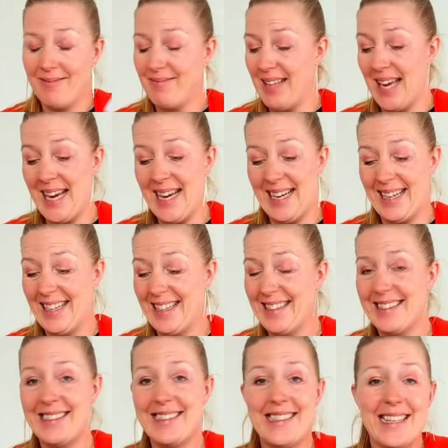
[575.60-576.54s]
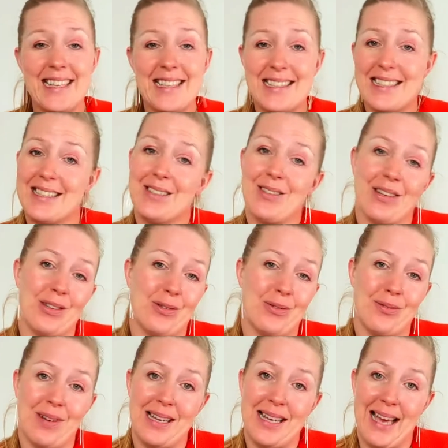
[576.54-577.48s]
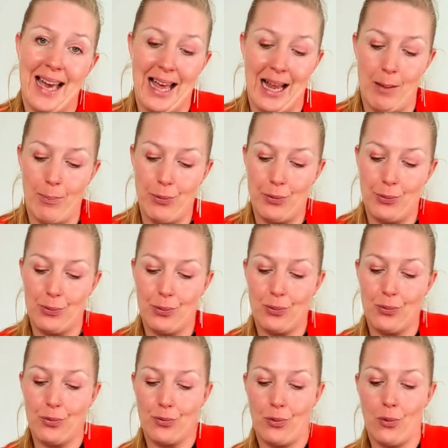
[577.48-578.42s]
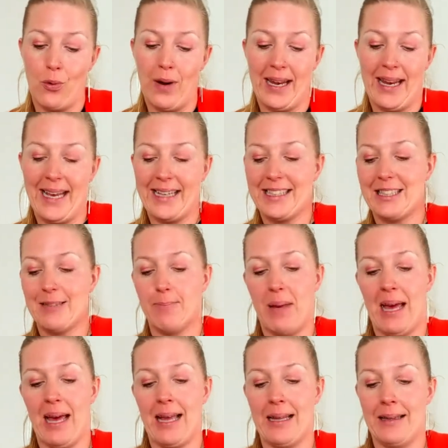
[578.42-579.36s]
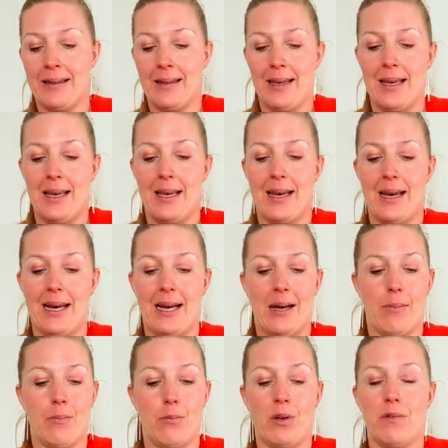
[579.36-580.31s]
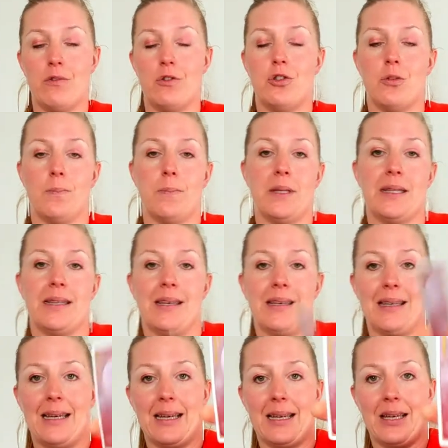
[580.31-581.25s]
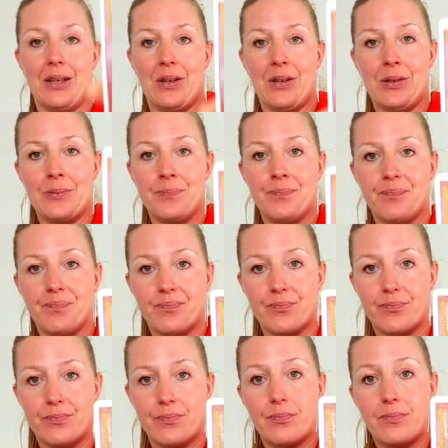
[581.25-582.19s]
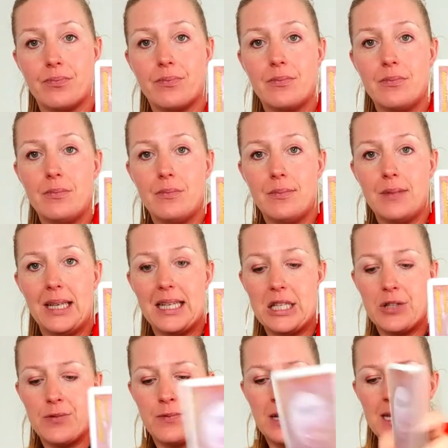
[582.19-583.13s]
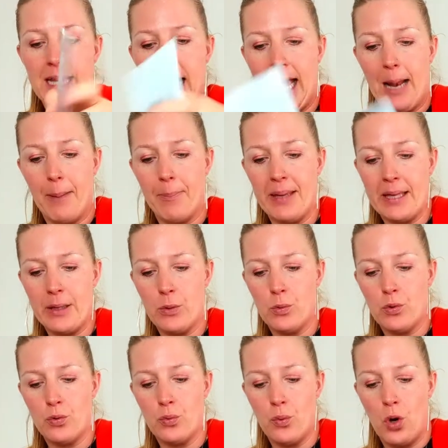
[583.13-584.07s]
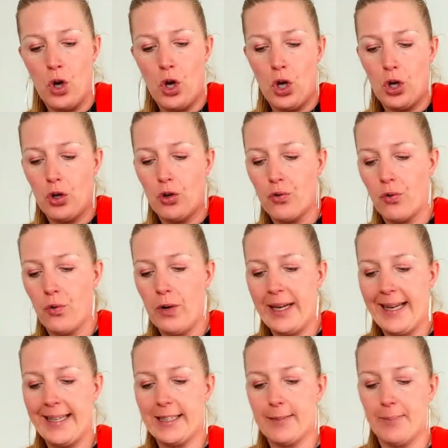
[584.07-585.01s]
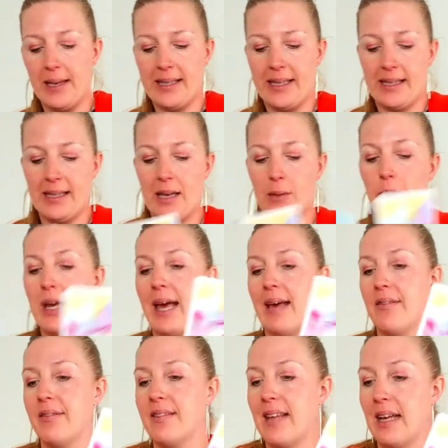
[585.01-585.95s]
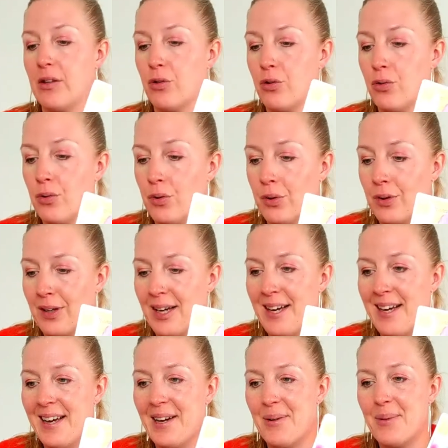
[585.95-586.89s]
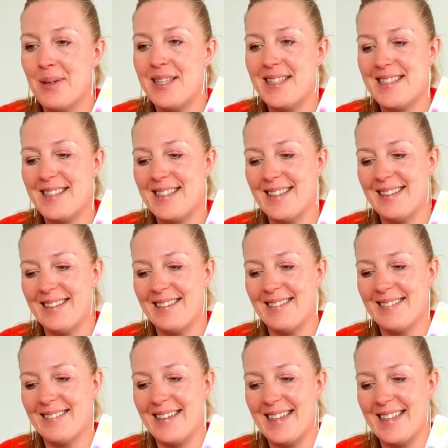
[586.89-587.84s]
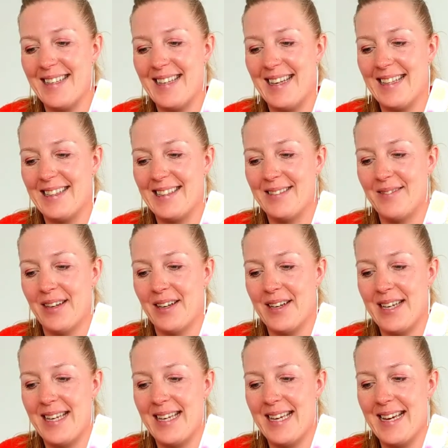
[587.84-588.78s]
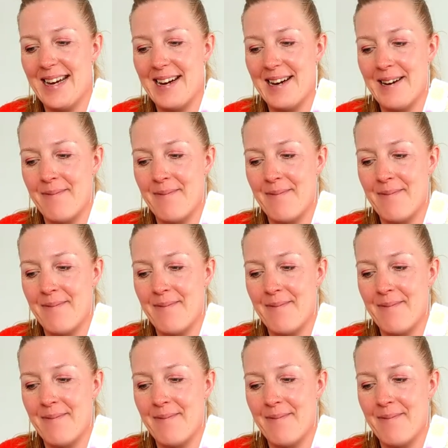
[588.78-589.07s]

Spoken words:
Yeah, this is going to really help you to grow and expand with Jupiter, you know. Is really helping you to grow and expand. And then we have Saturn, which, you know, it's very